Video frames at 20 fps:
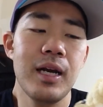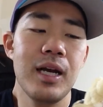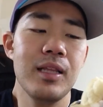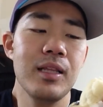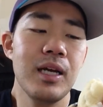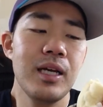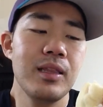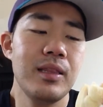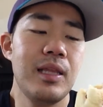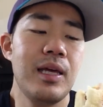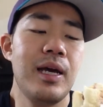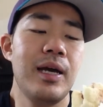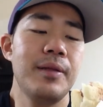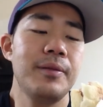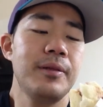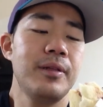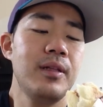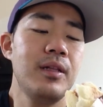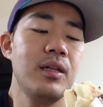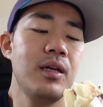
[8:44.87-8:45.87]
I like that.
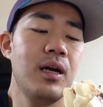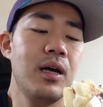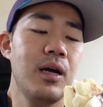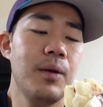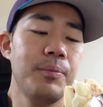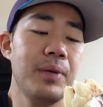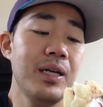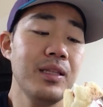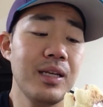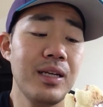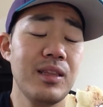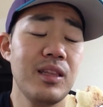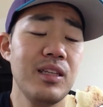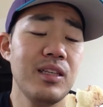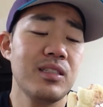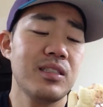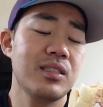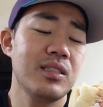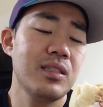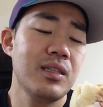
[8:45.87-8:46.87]
I like
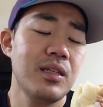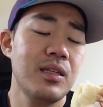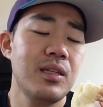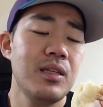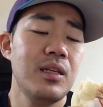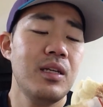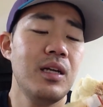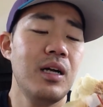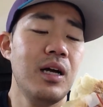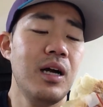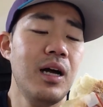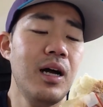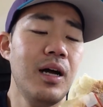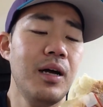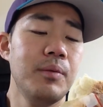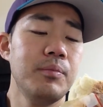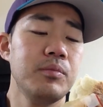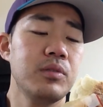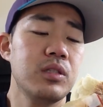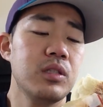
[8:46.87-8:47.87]
this.
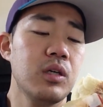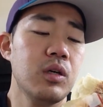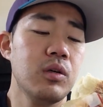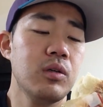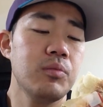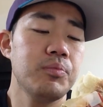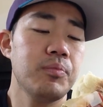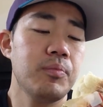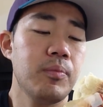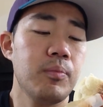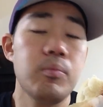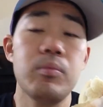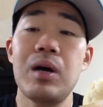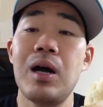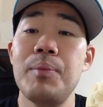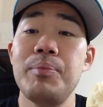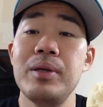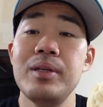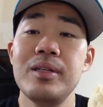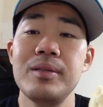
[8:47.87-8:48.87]
So
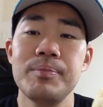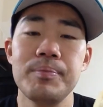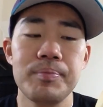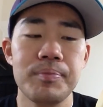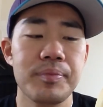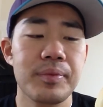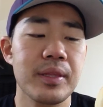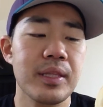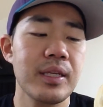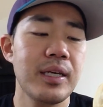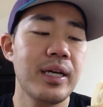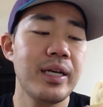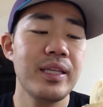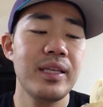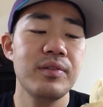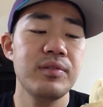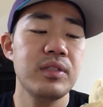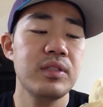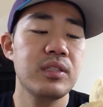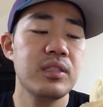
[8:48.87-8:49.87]
my opinion, I
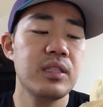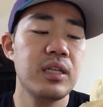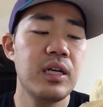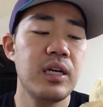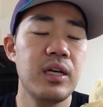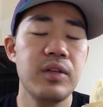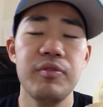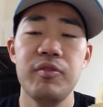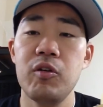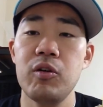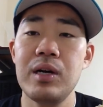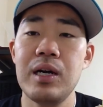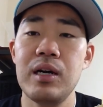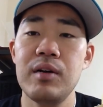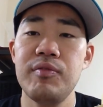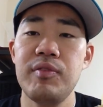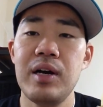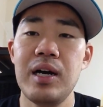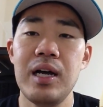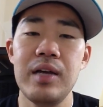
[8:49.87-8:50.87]
give this 4 out
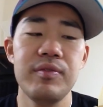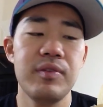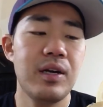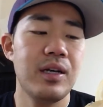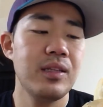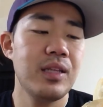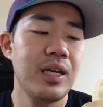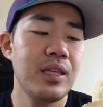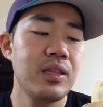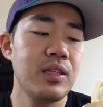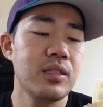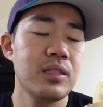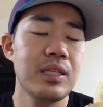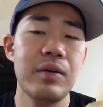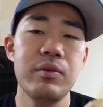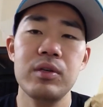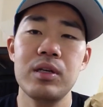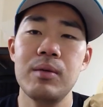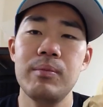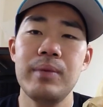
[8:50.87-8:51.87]
of 5. I like this. I
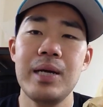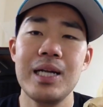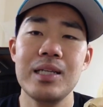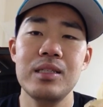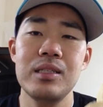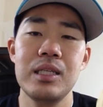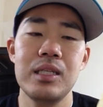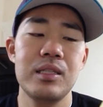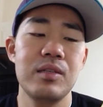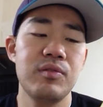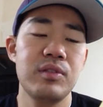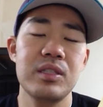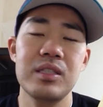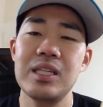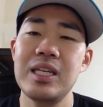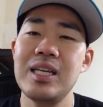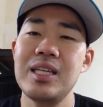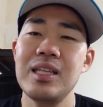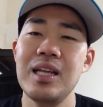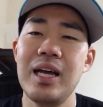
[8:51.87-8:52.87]
would come back to this if it's
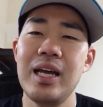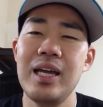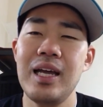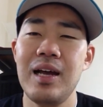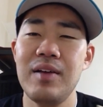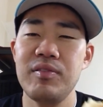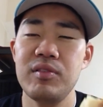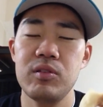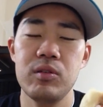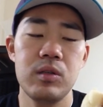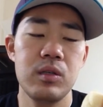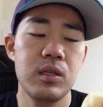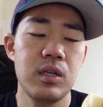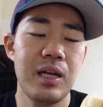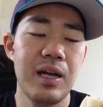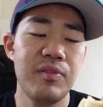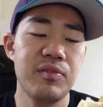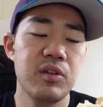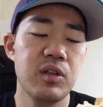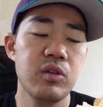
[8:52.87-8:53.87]
late at night after
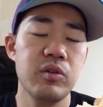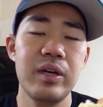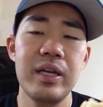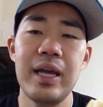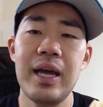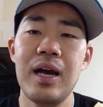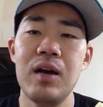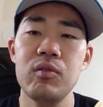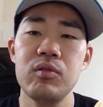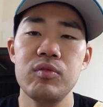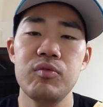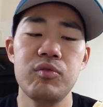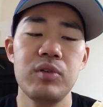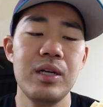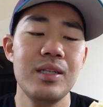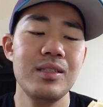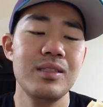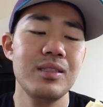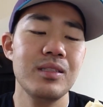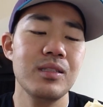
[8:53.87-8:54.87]
going out with
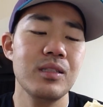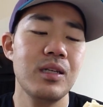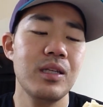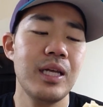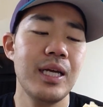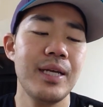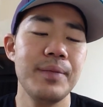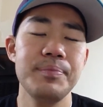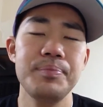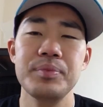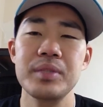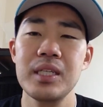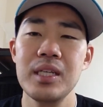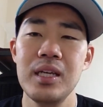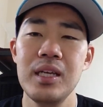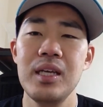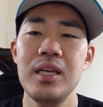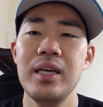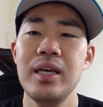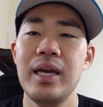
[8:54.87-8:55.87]
friends and all that.
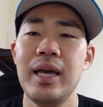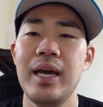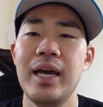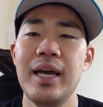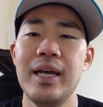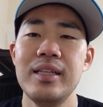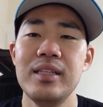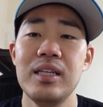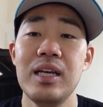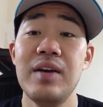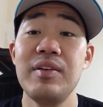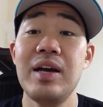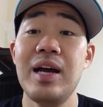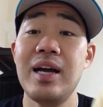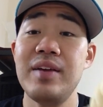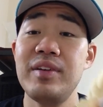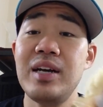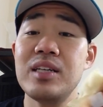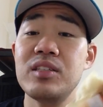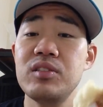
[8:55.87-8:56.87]
And
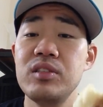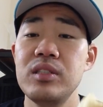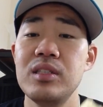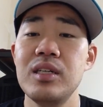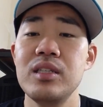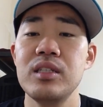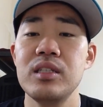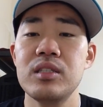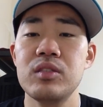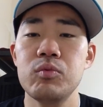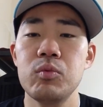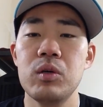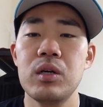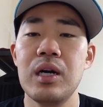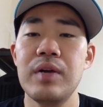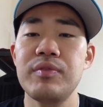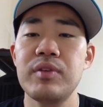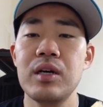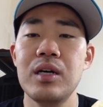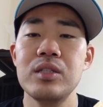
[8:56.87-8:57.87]
I've actually done this where
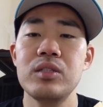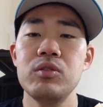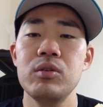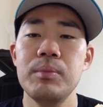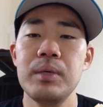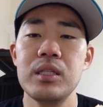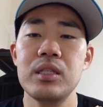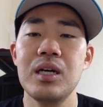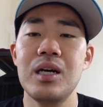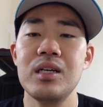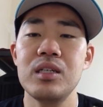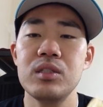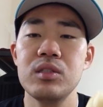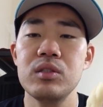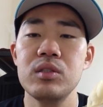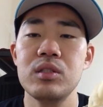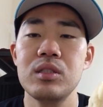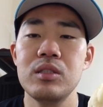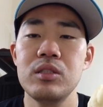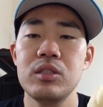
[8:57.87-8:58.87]
I've gone to a
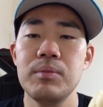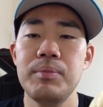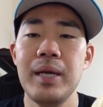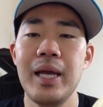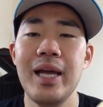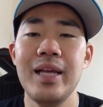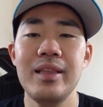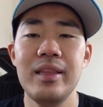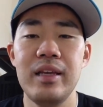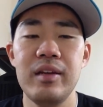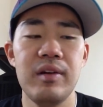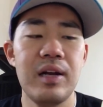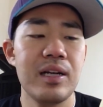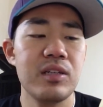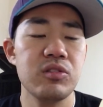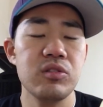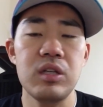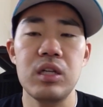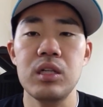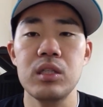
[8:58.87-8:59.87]
McDonald's in Japan and they are
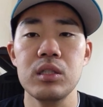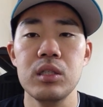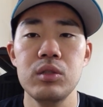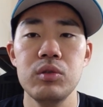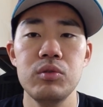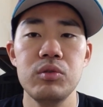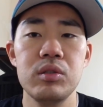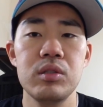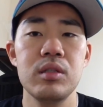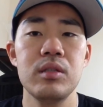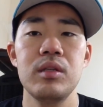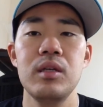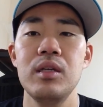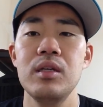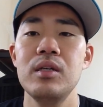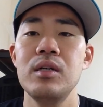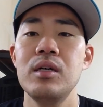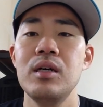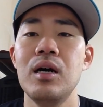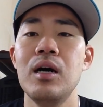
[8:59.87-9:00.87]
actually closed,
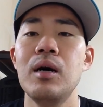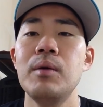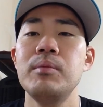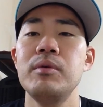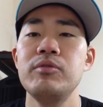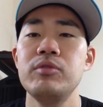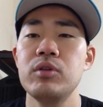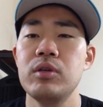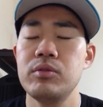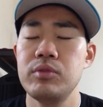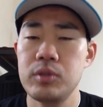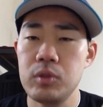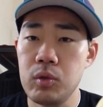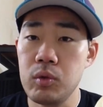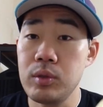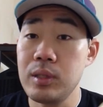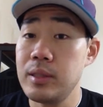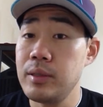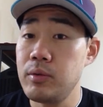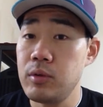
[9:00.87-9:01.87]
even though I was
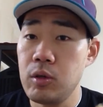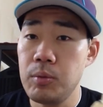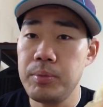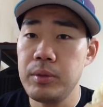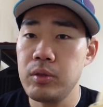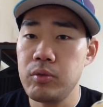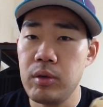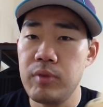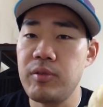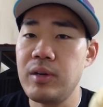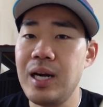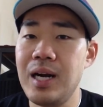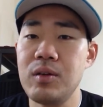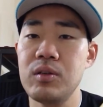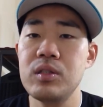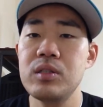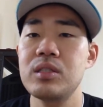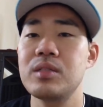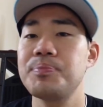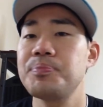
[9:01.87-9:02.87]
told that they were open 24
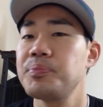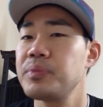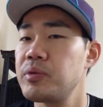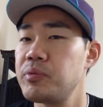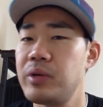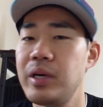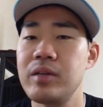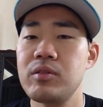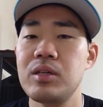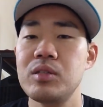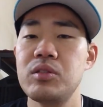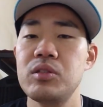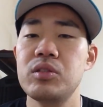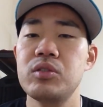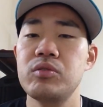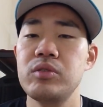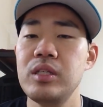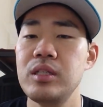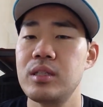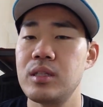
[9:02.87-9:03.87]
hours. Right across the
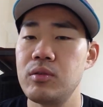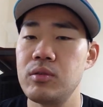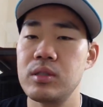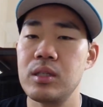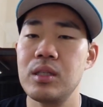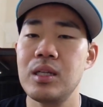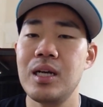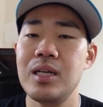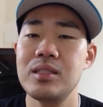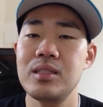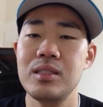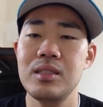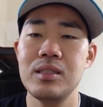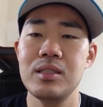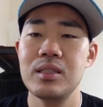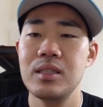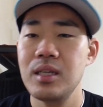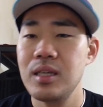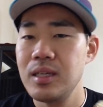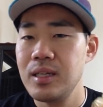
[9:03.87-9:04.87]
street there was a
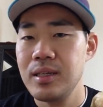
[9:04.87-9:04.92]
Lawson's.